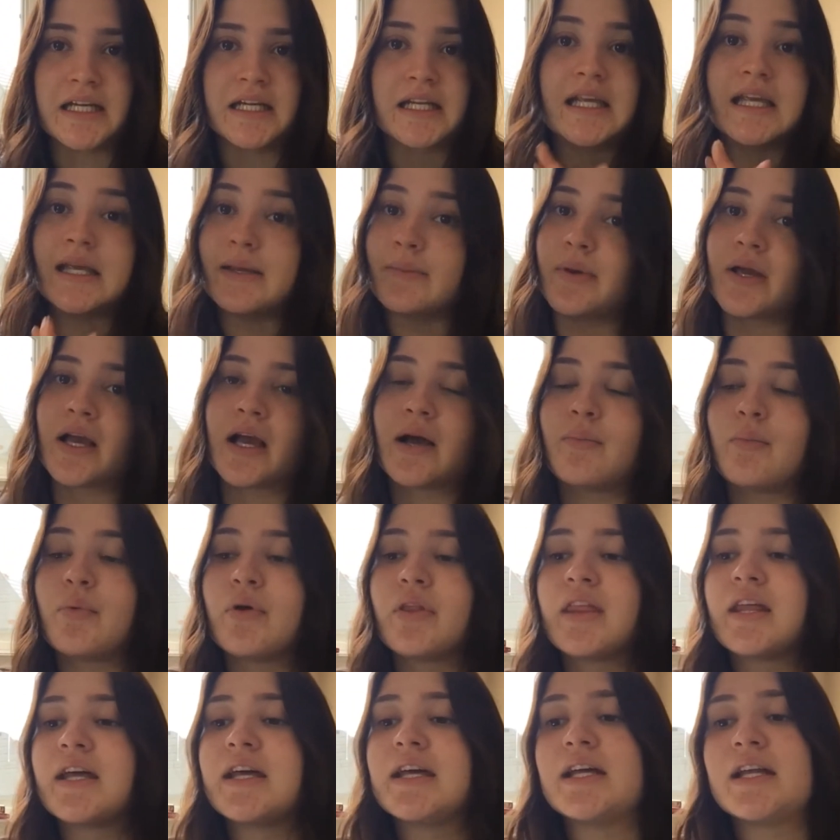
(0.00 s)
and keeping up
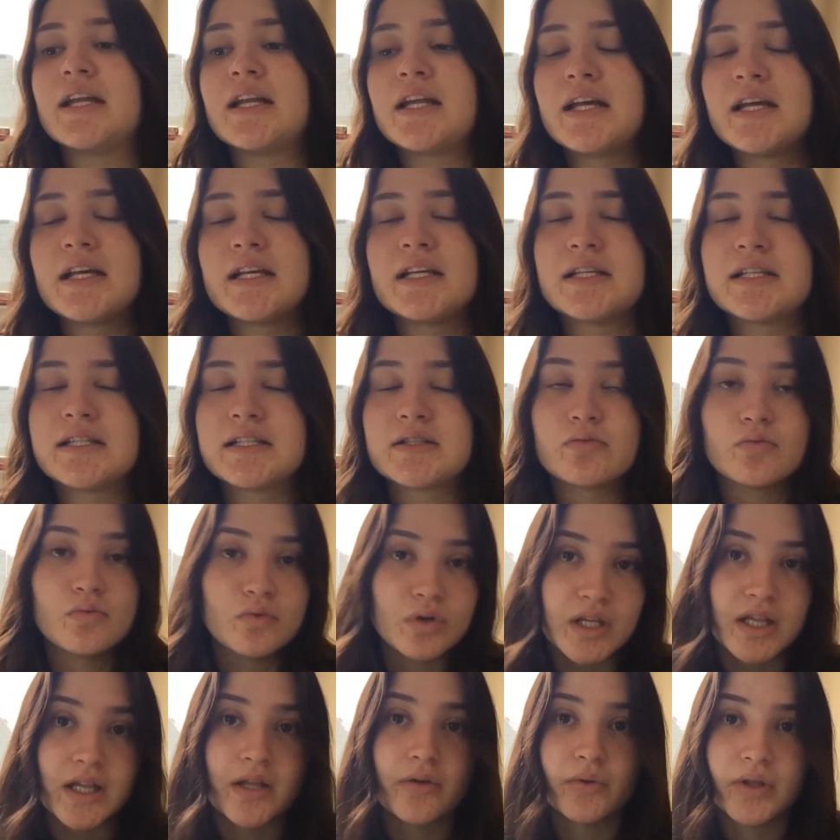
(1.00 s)
with it is
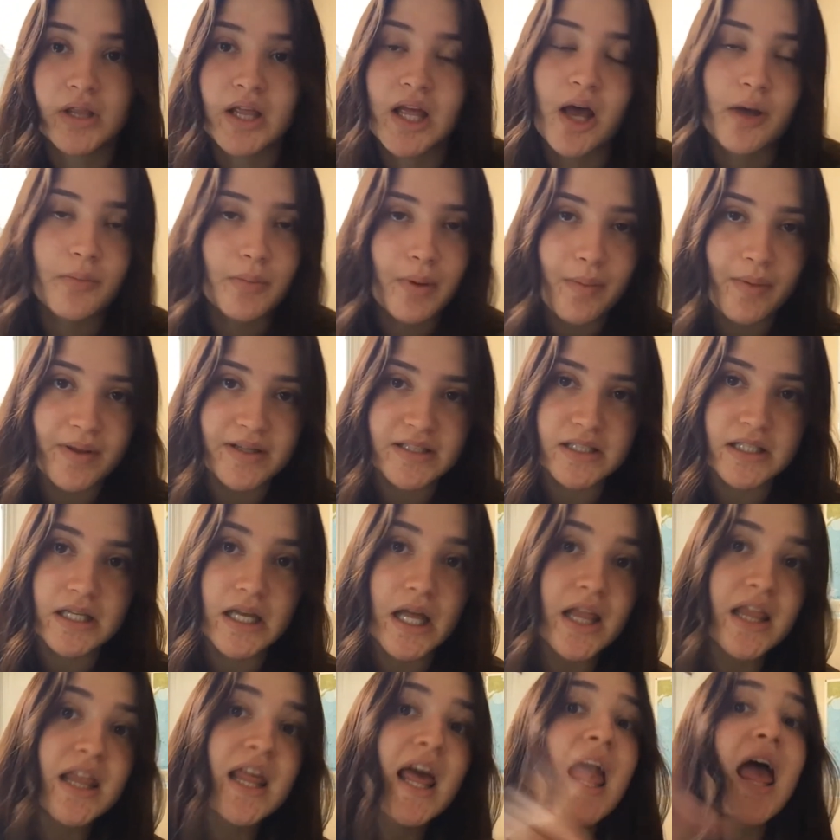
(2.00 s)
really, really helping mental
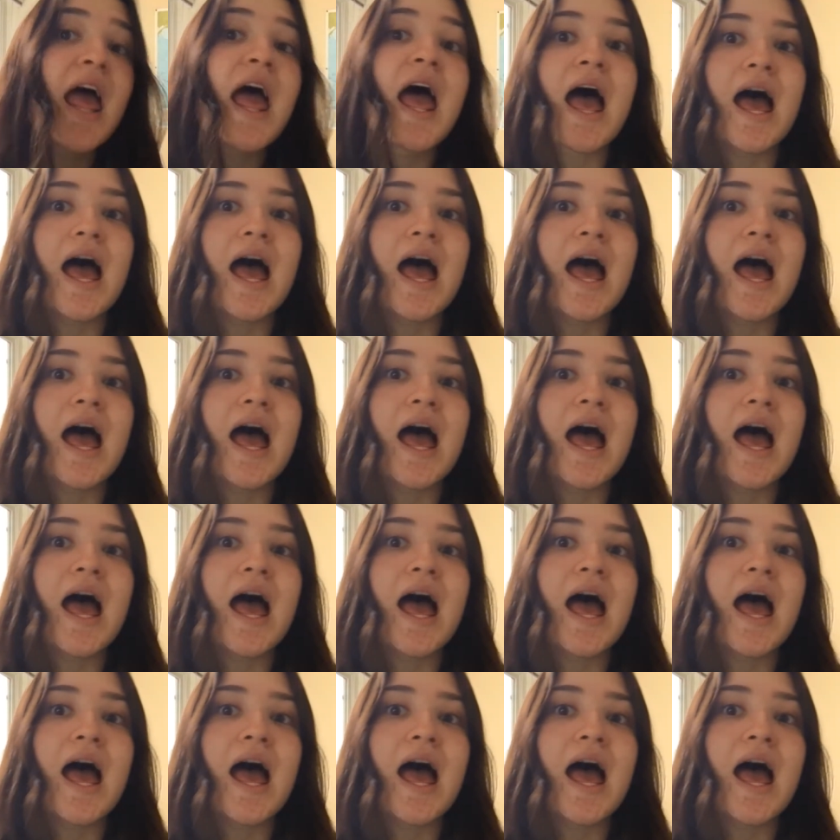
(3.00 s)
health,